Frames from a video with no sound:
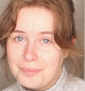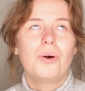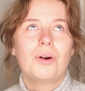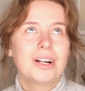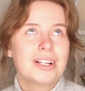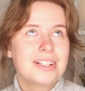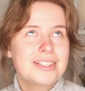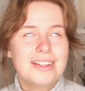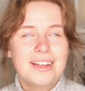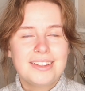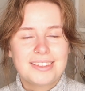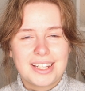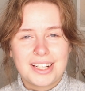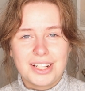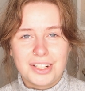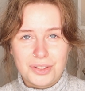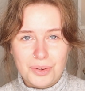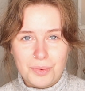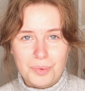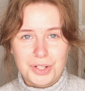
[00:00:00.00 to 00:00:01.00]
Or it's not that
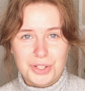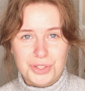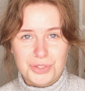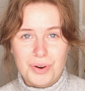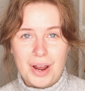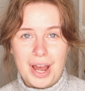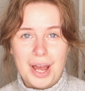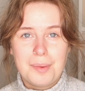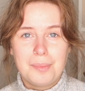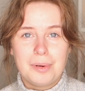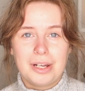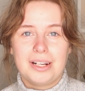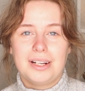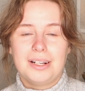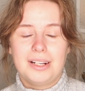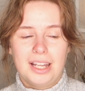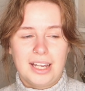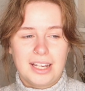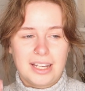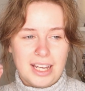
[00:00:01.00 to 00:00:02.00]
I don't want to try, but
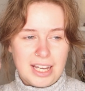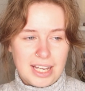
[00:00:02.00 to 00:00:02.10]
like